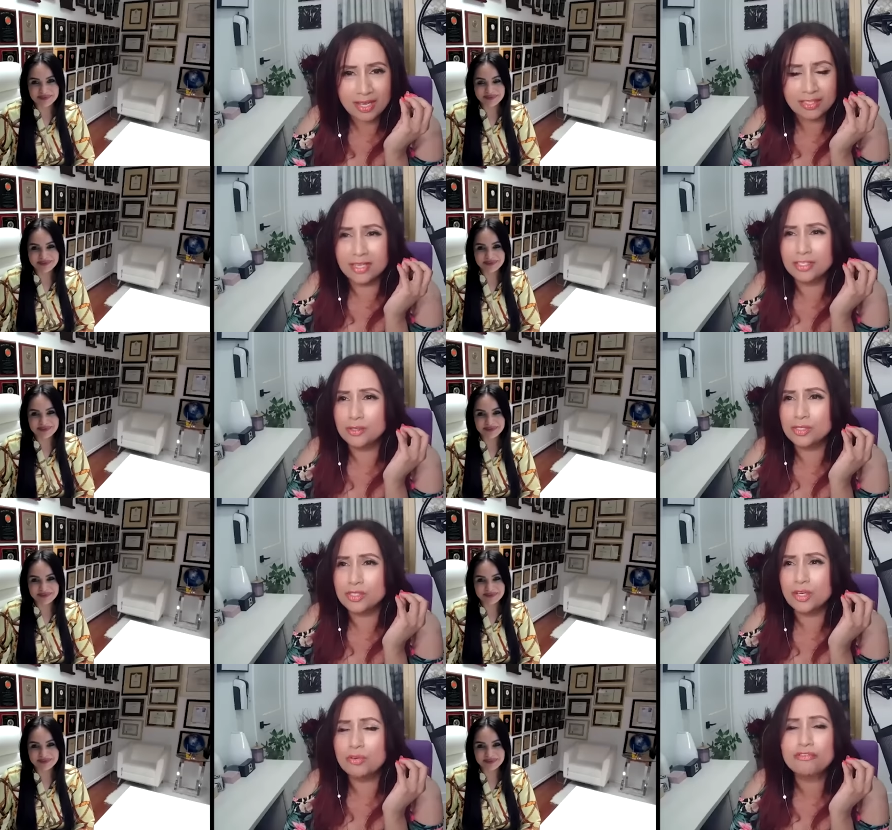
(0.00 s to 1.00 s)
Speaker 1: and, and you're
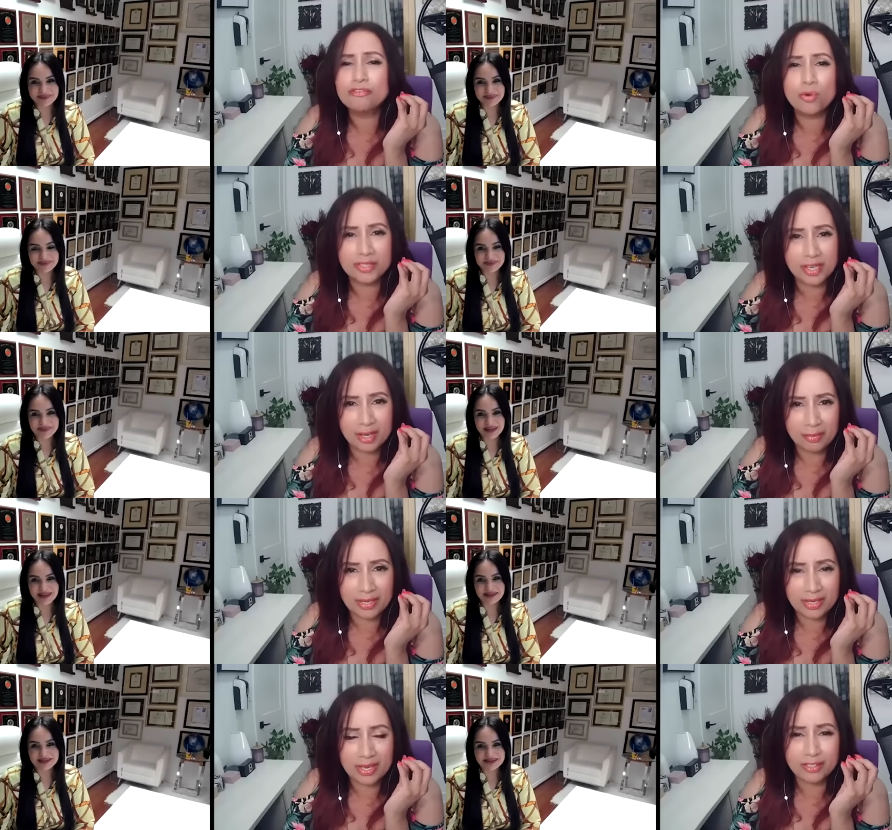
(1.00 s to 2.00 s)
so
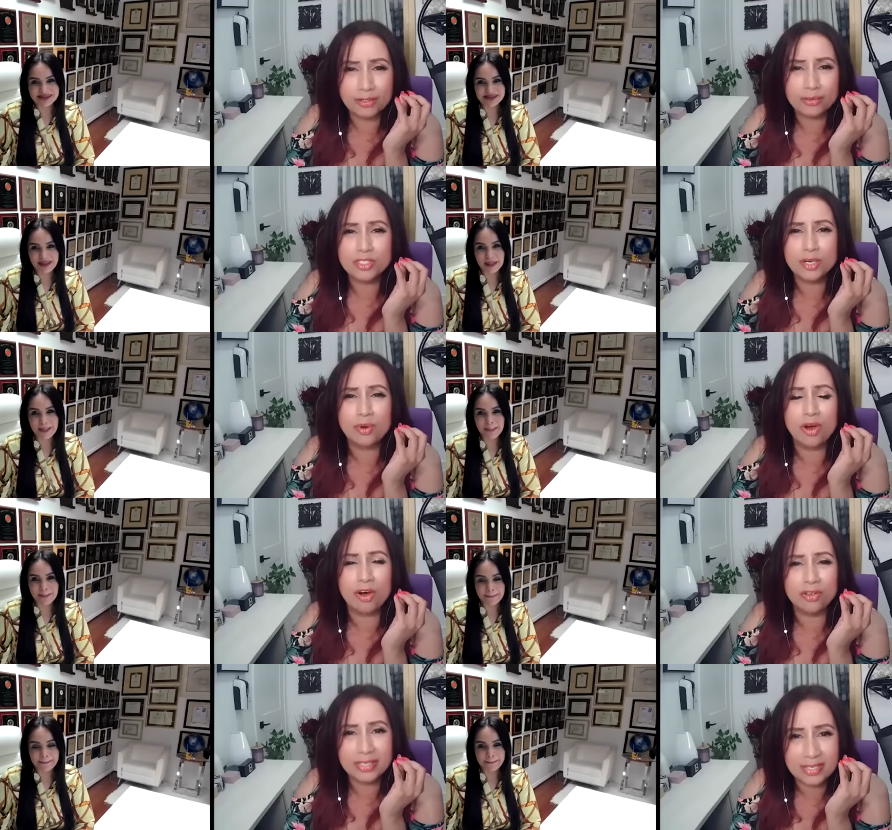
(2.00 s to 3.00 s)
forthcoming and you're so
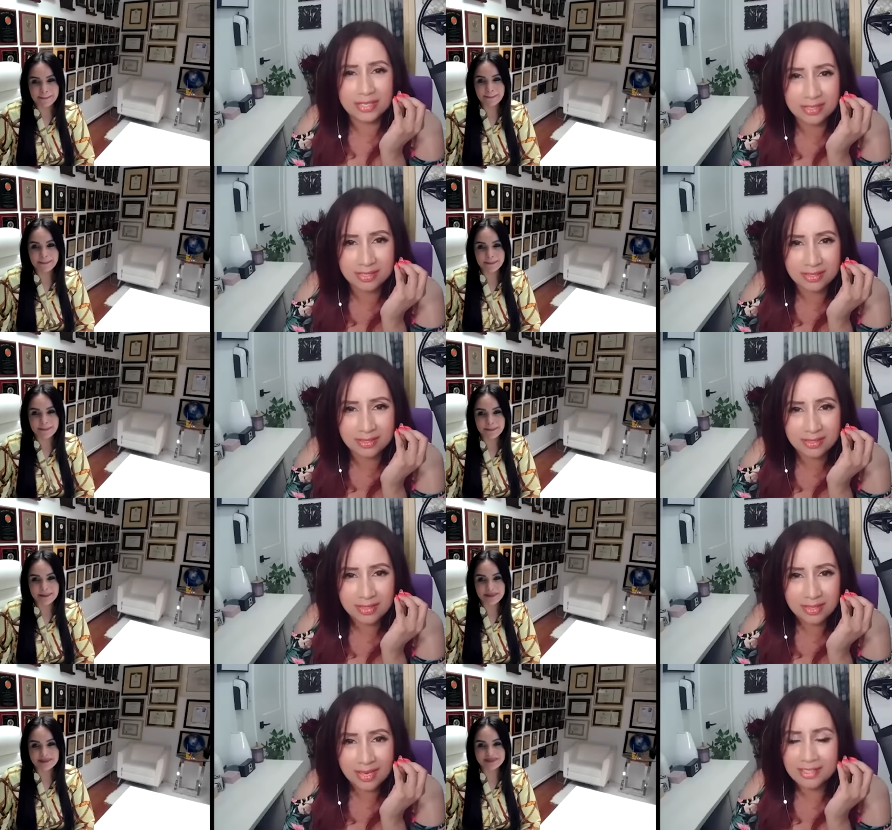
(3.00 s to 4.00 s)
honest
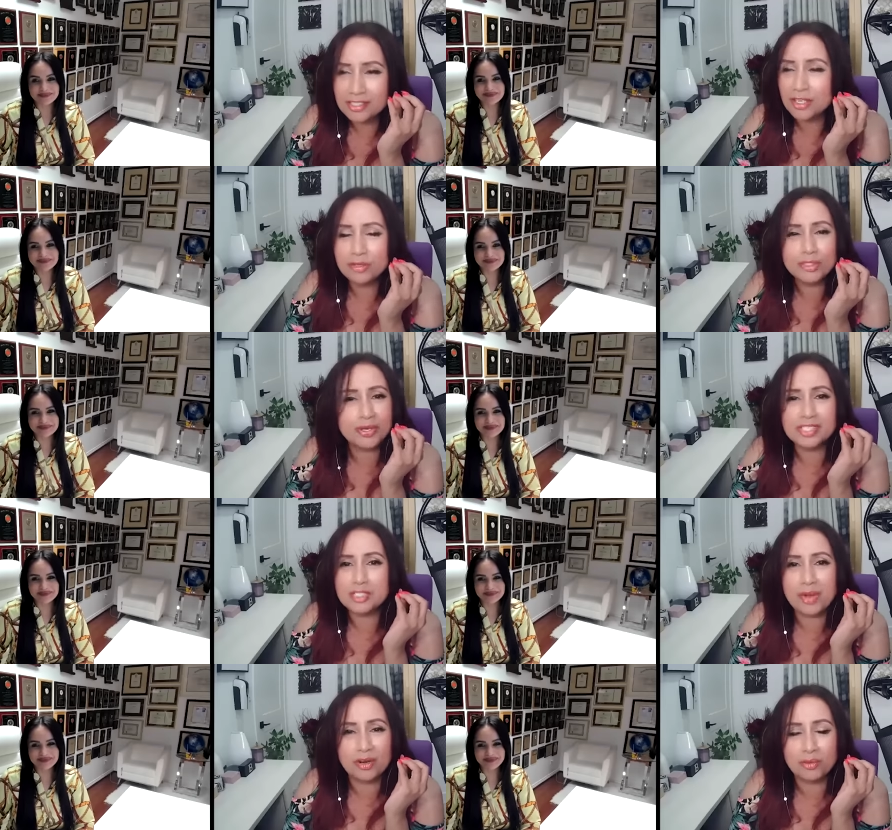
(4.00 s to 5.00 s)
and so
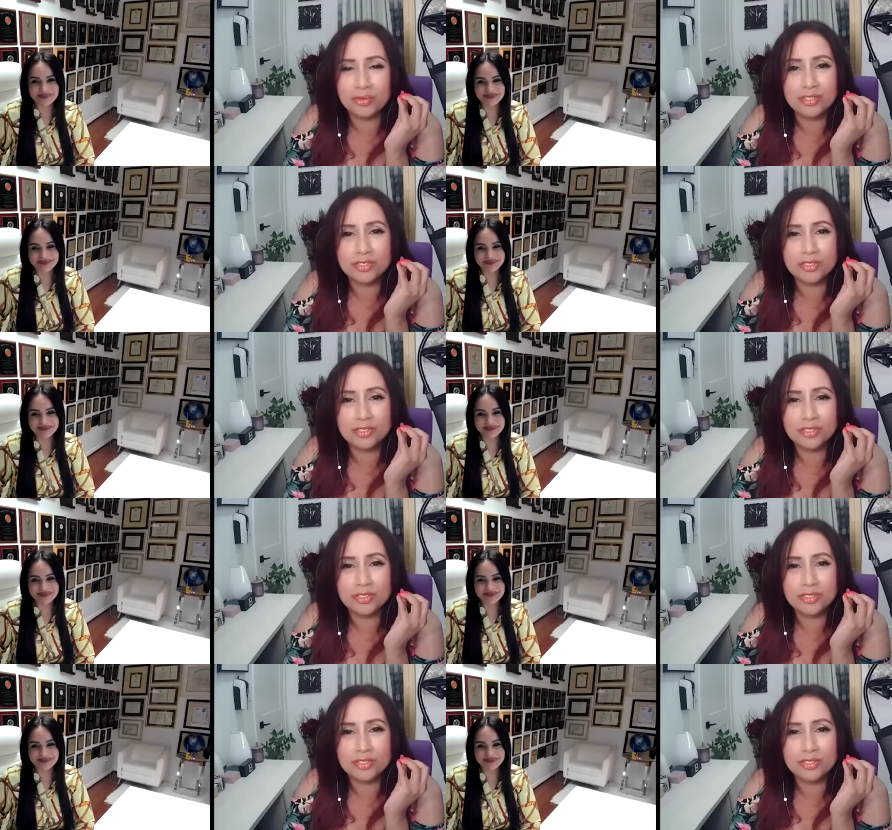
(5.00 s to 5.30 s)
transparent with your